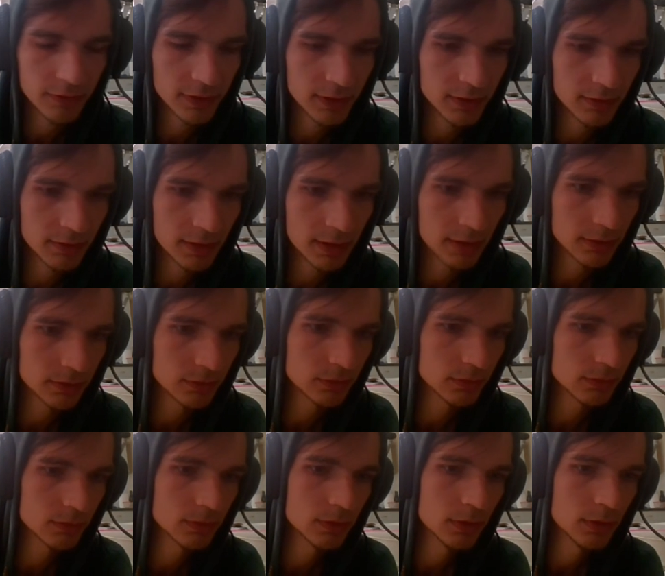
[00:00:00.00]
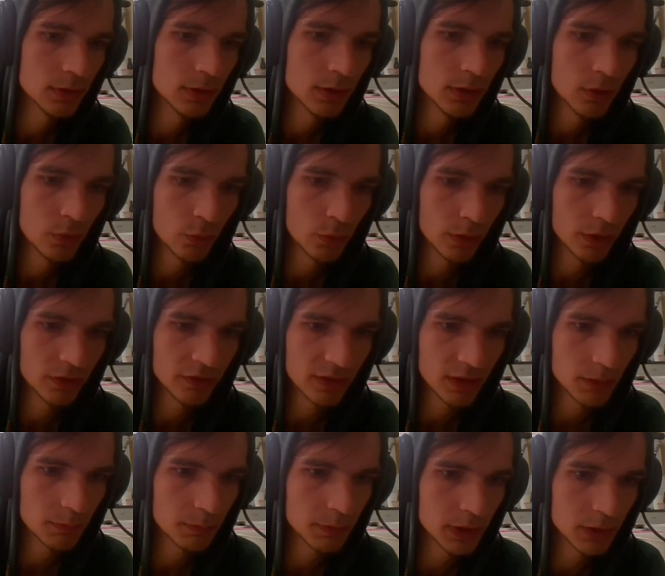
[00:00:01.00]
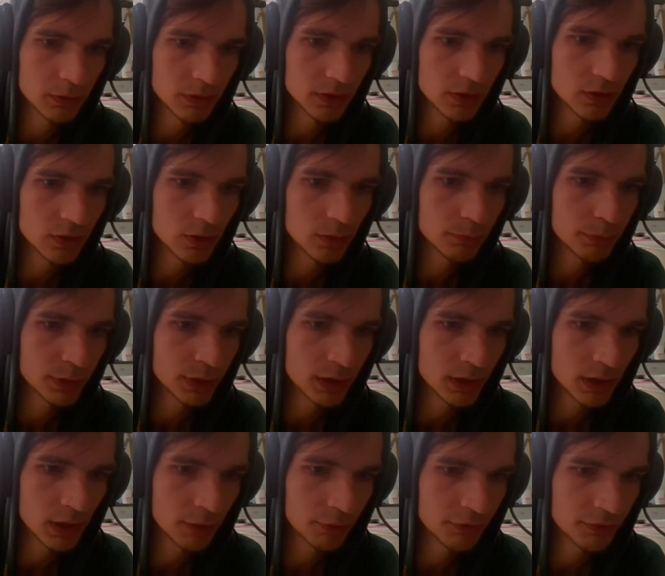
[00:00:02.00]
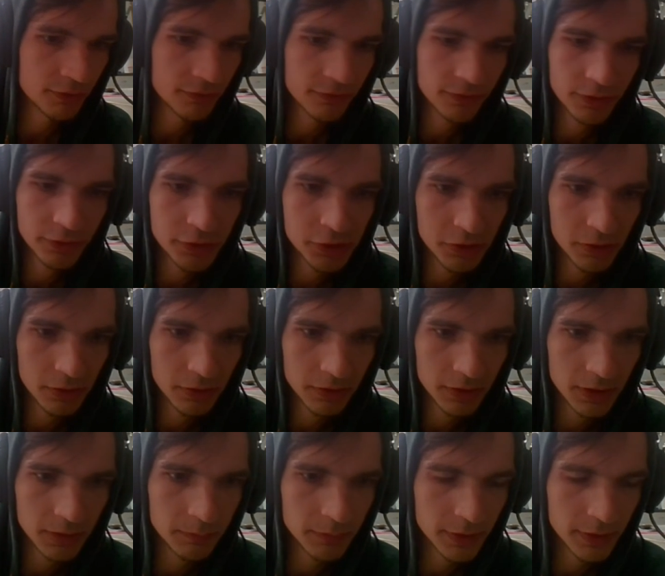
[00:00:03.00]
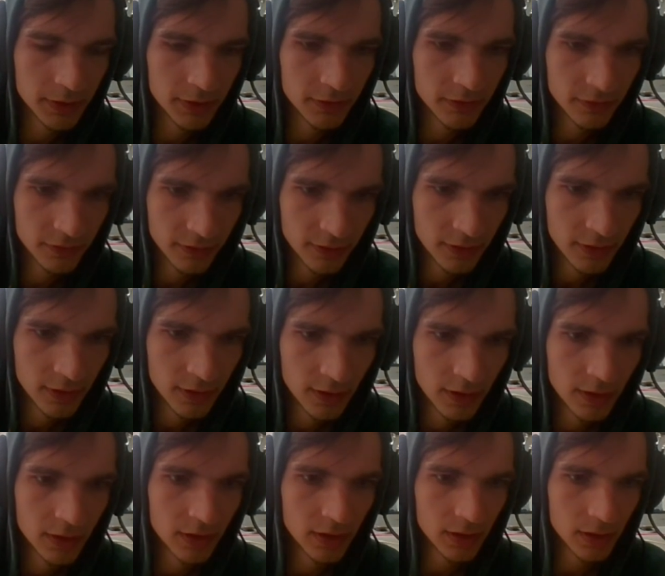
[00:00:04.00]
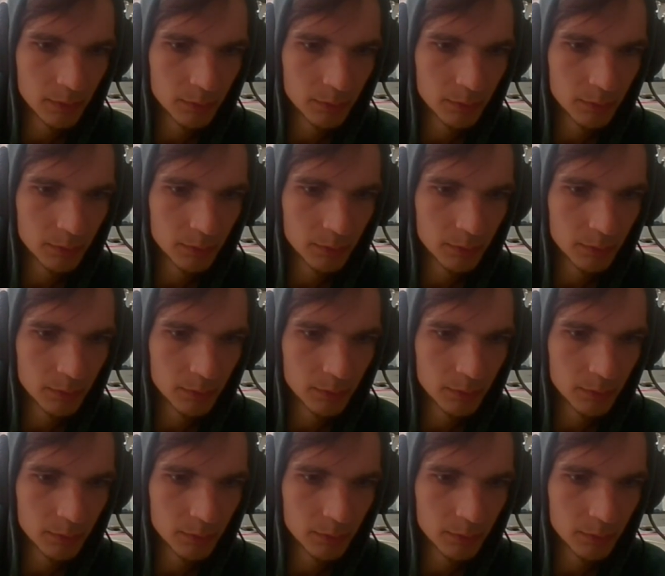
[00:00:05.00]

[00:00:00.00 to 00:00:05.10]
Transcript: figure out what is happening with the company, how is the future looking, because an